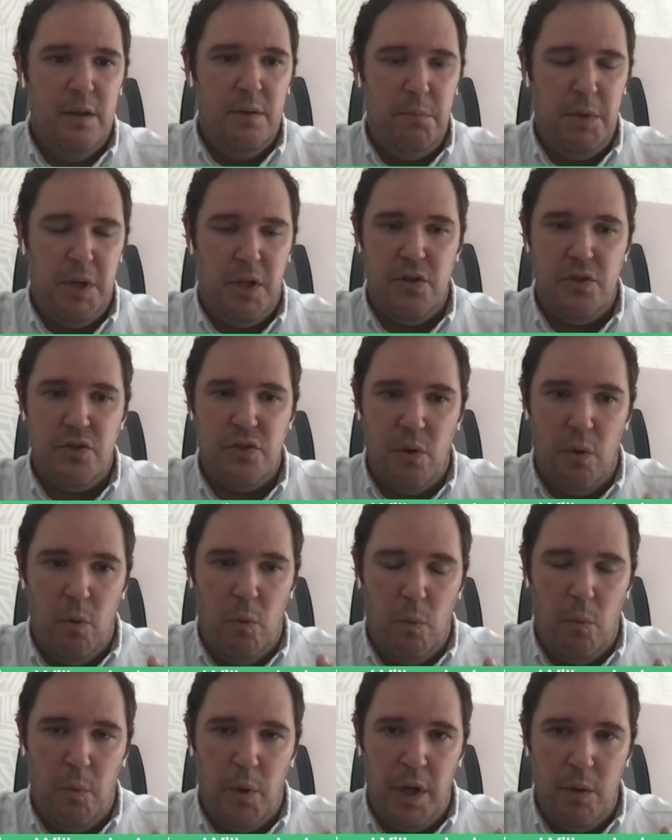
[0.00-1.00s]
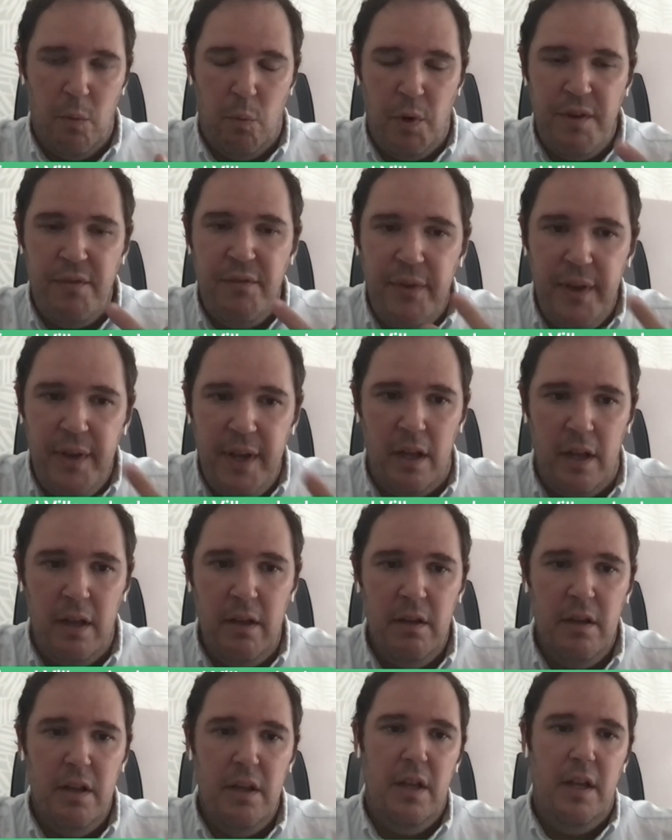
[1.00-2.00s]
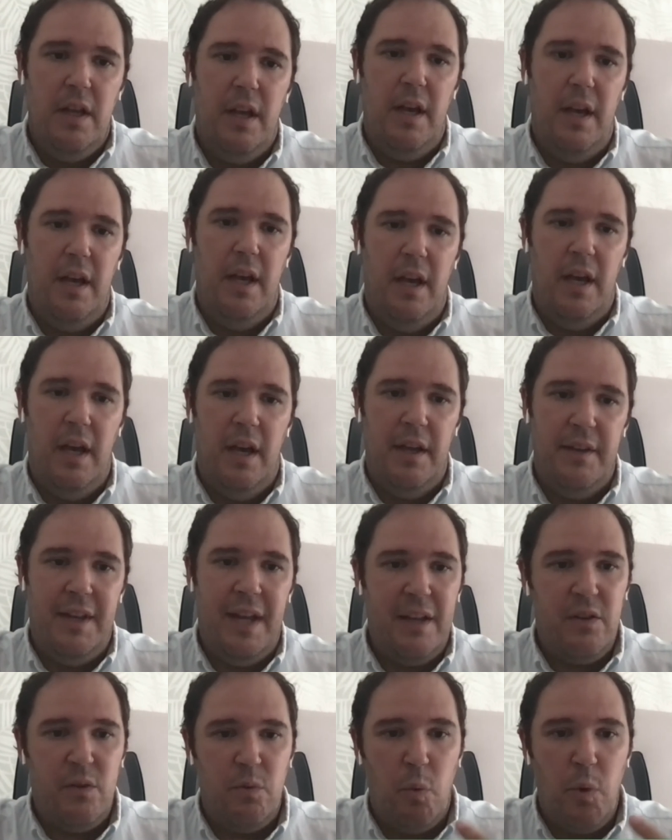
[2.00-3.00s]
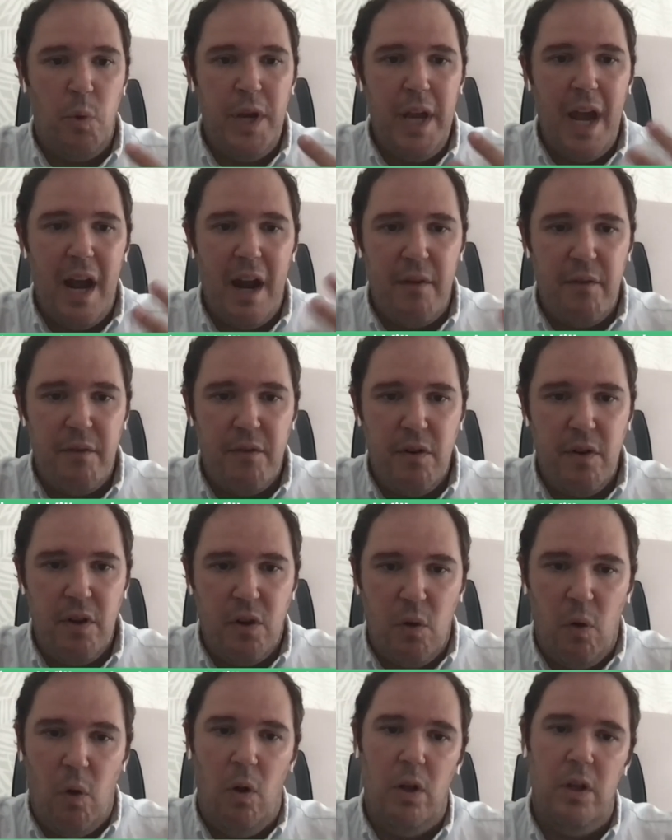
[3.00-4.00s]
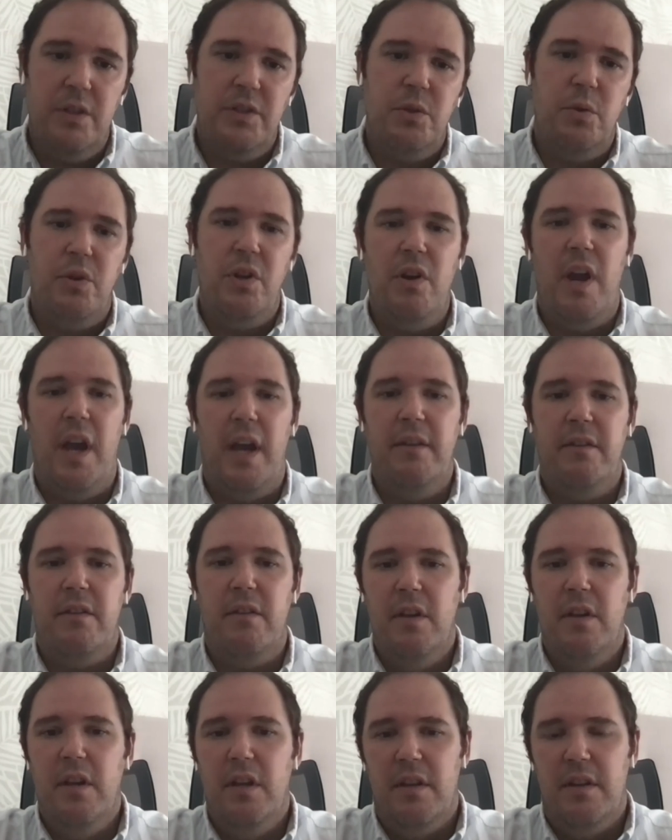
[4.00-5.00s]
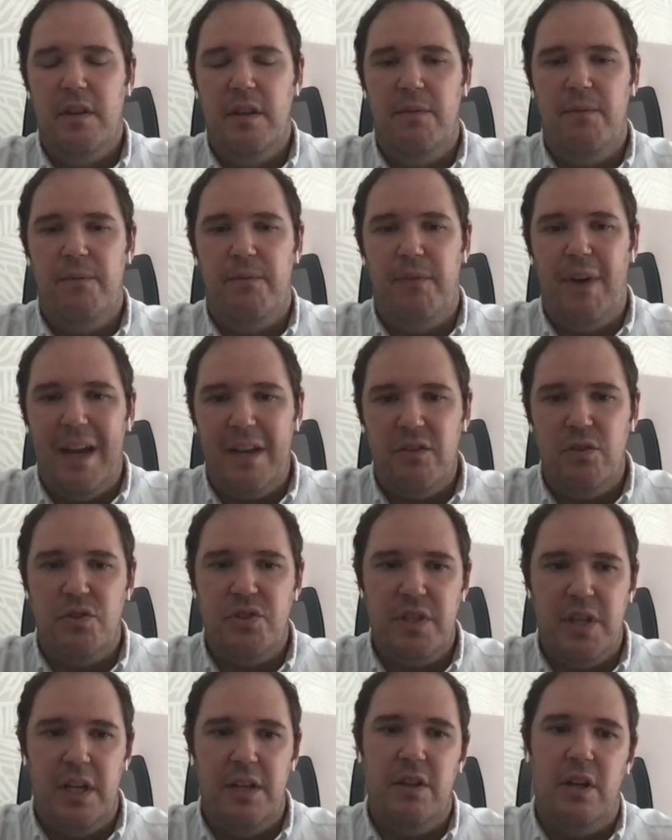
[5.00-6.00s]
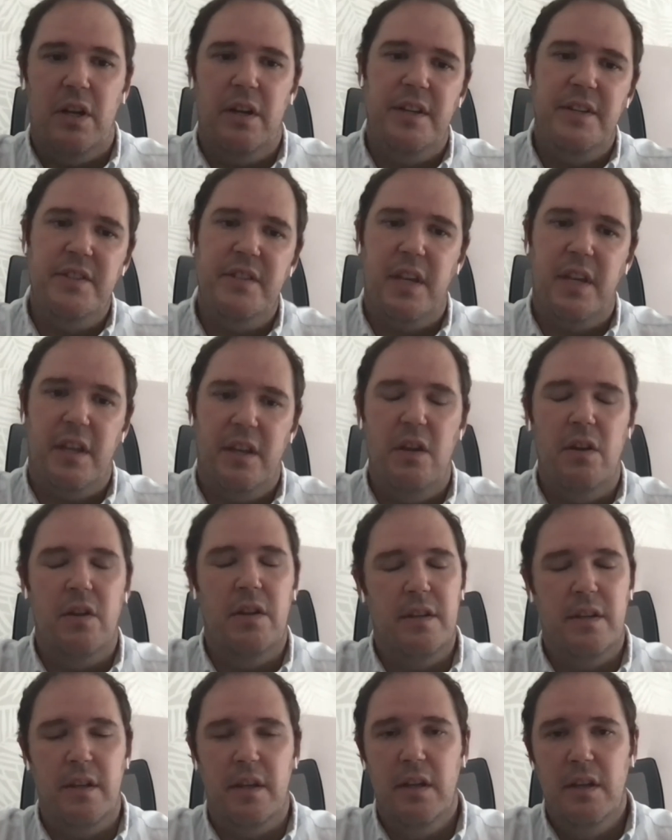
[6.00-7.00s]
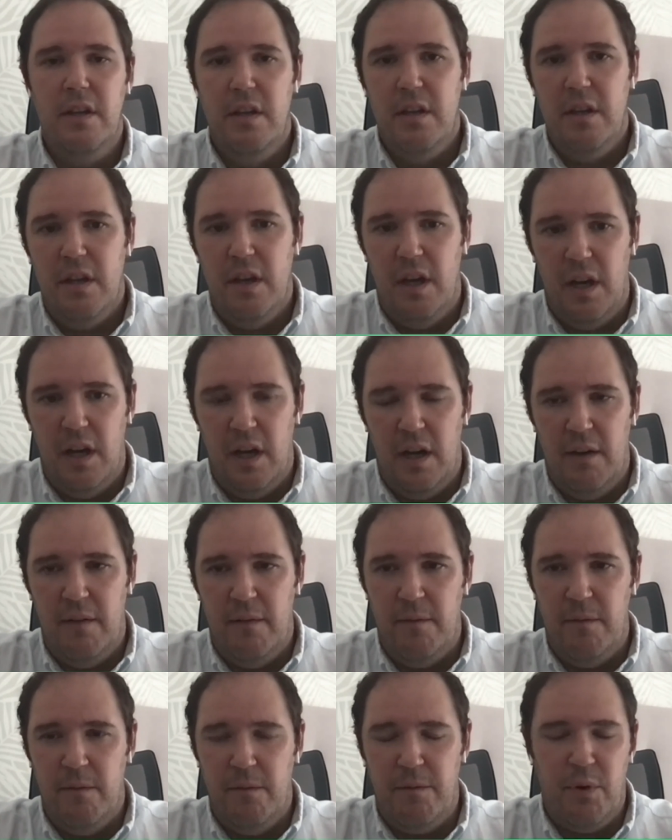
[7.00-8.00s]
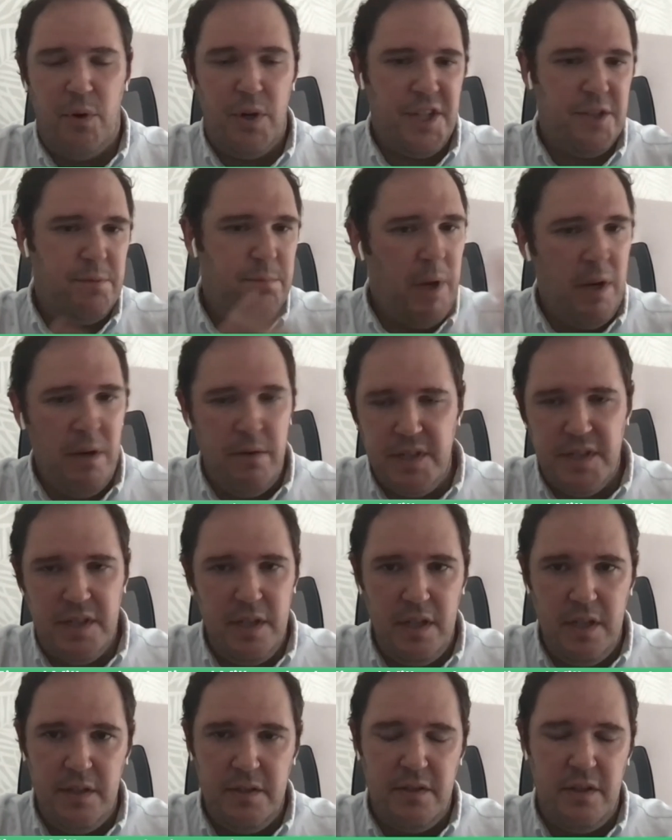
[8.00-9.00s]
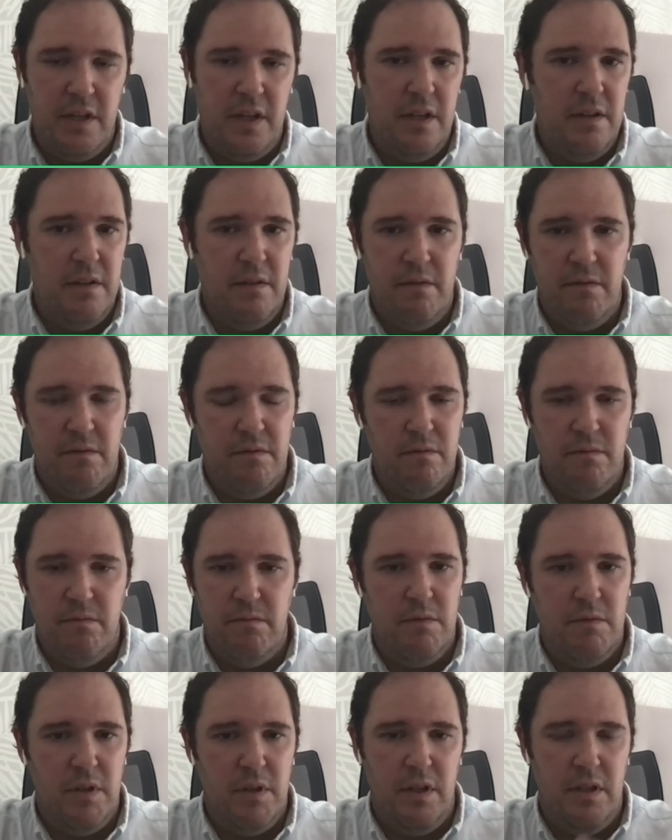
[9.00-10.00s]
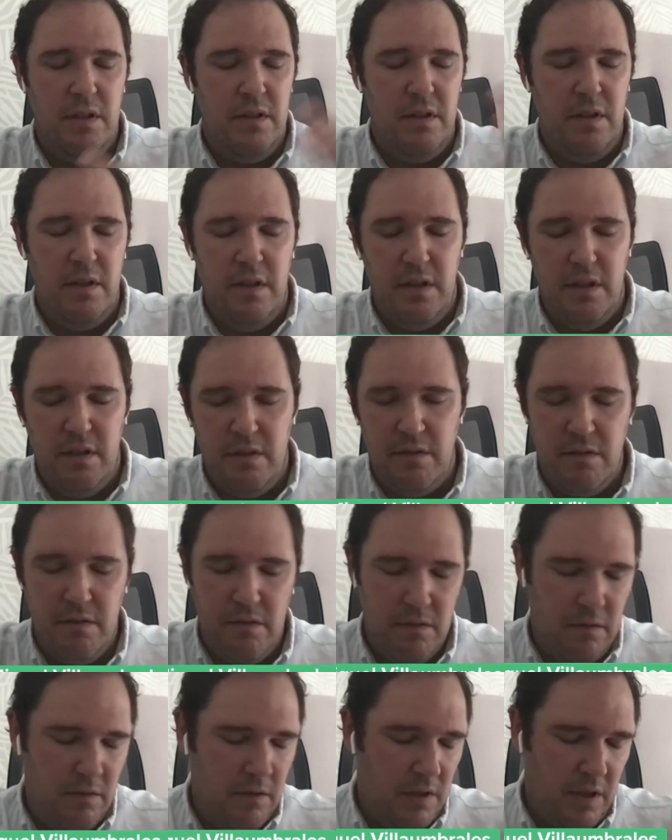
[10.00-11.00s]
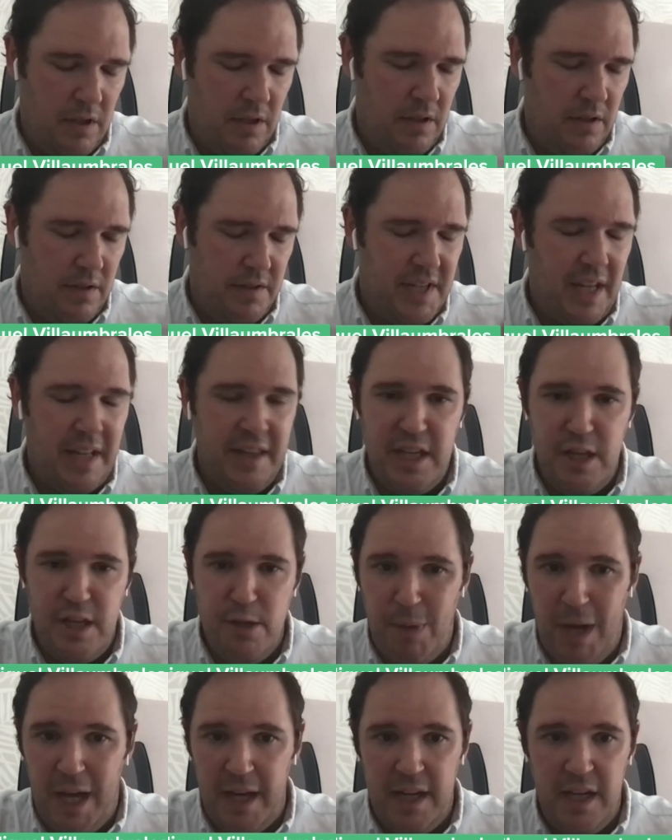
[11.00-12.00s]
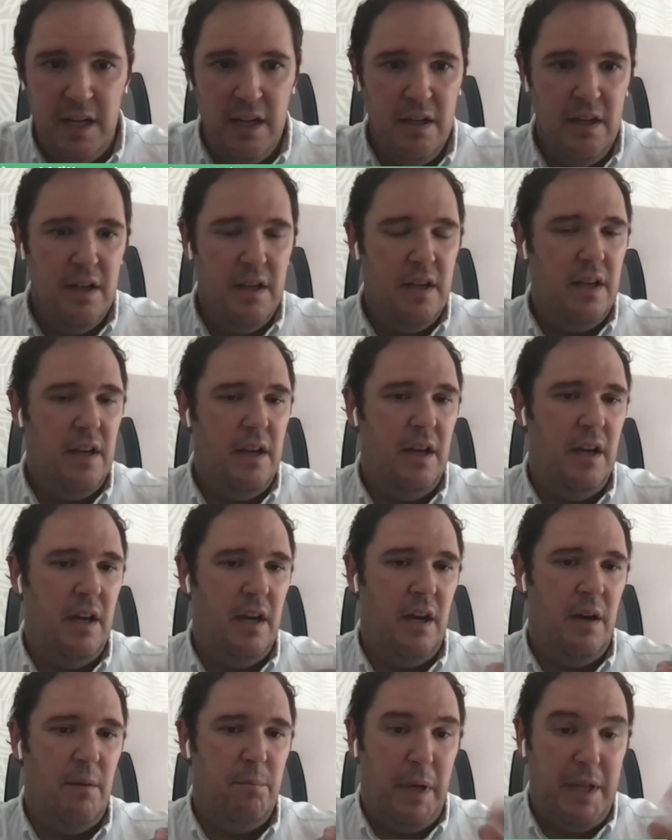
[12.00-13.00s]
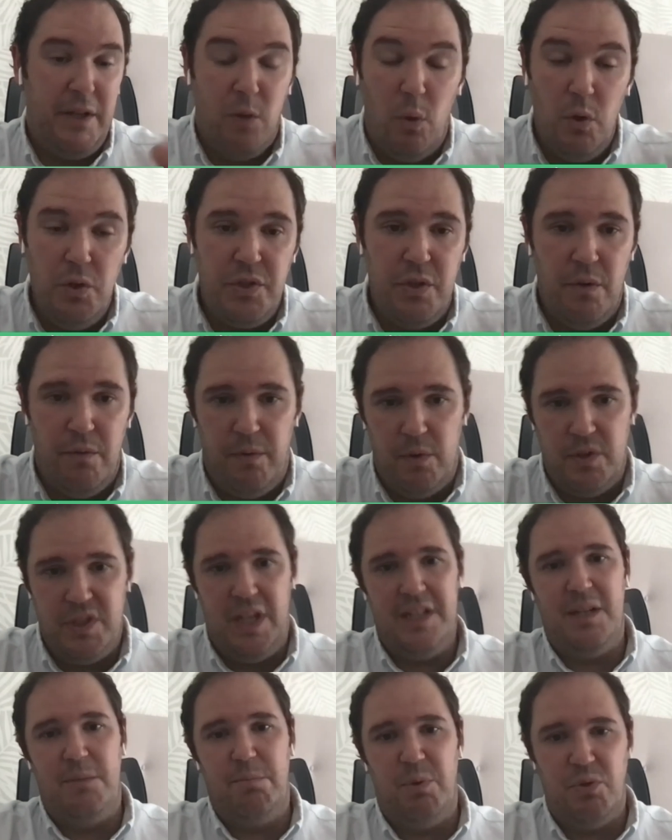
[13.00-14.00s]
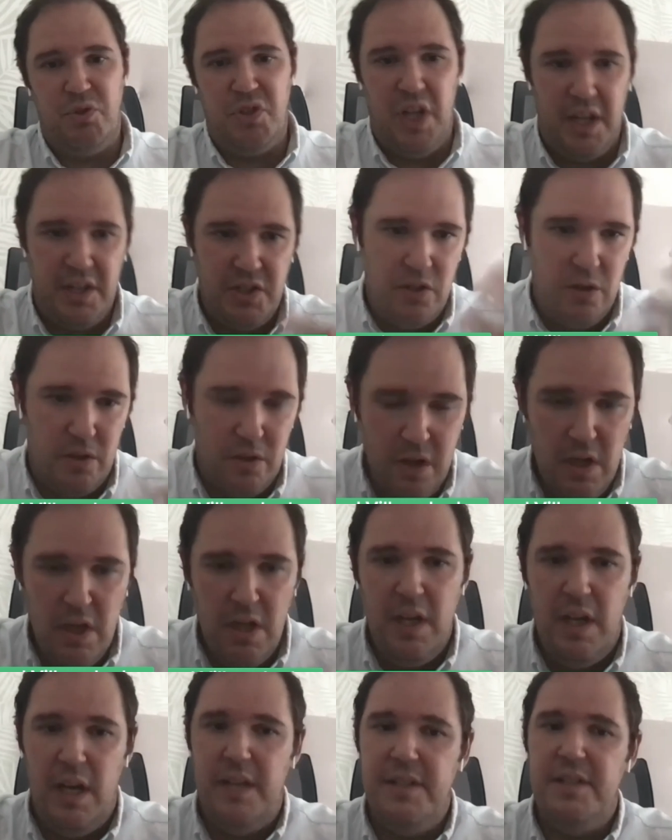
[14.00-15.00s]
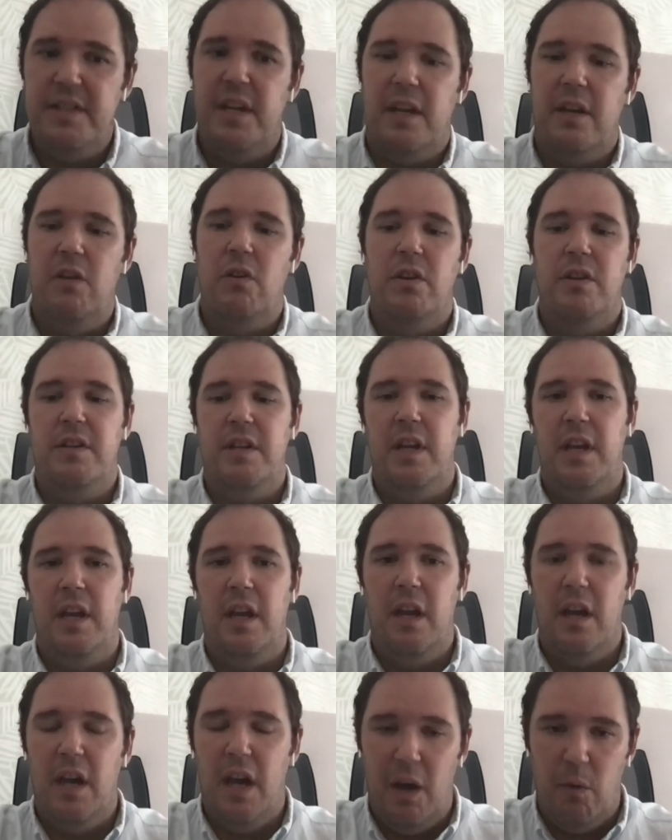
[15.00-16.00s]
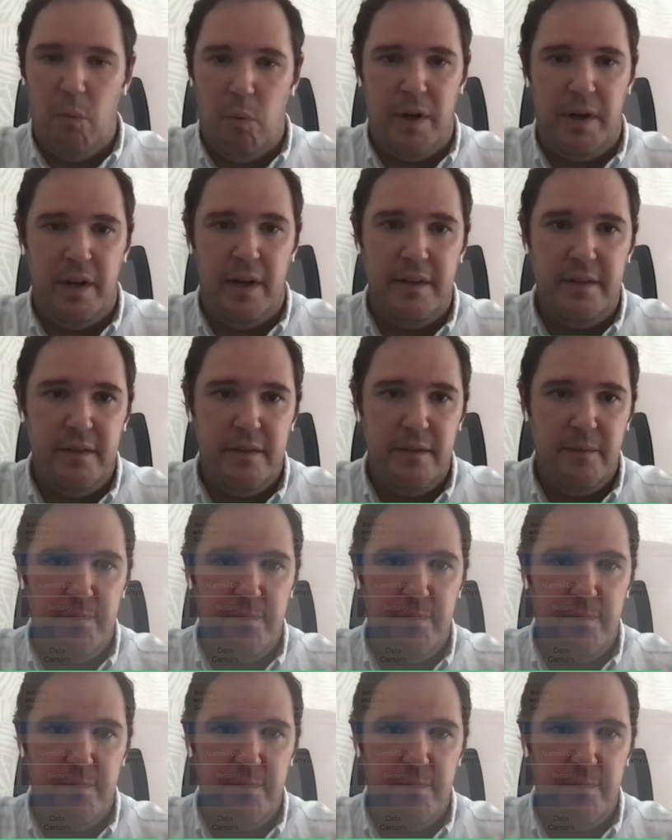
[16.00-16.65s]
because we, we feel uh, that we are called to create the facto standard in security. Um, for experiences in, in, in sending money uh, but also for data protection and security awareness.